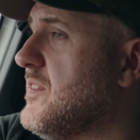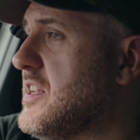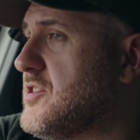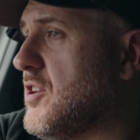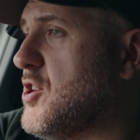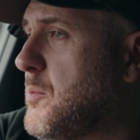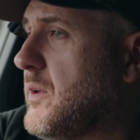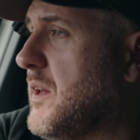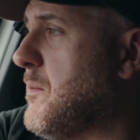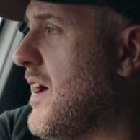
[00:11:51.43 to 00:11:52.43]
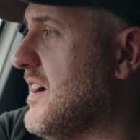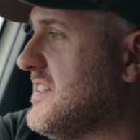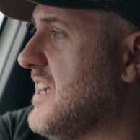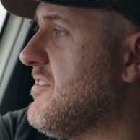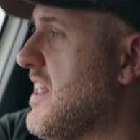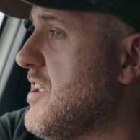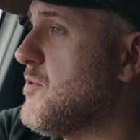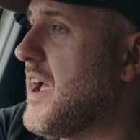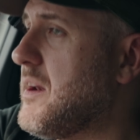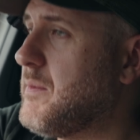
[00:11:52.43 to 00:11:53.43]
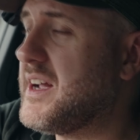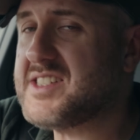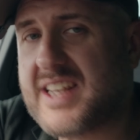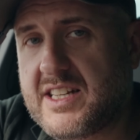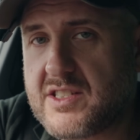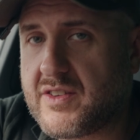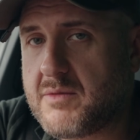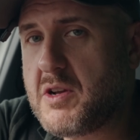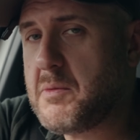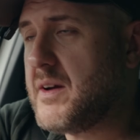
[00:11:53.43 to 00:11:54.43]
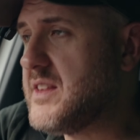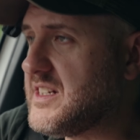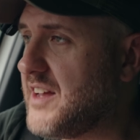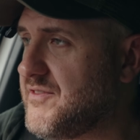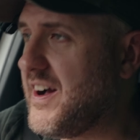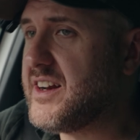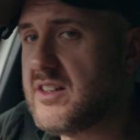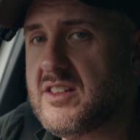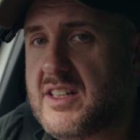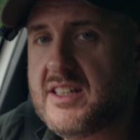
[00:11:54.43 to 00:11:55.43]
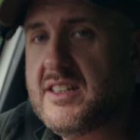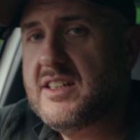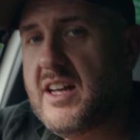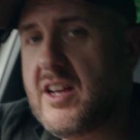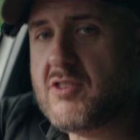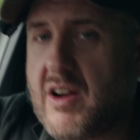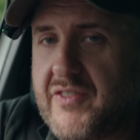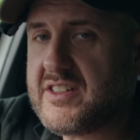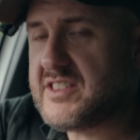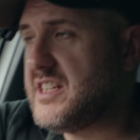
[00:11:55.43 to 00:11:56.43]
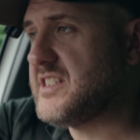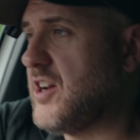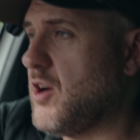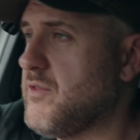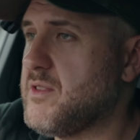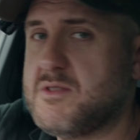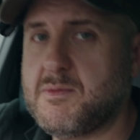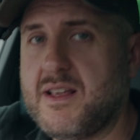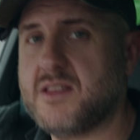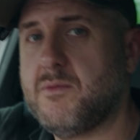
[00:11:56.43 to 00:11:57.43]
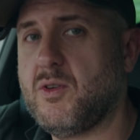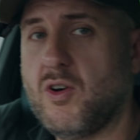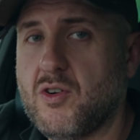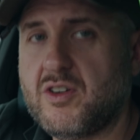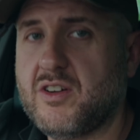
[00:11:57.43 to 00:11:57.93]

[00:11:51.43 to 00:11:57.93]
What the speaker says: It's got a couple of little marks here and there. You can buy skins for them. You can buy these like vinyl graphics that you stick over them to make them look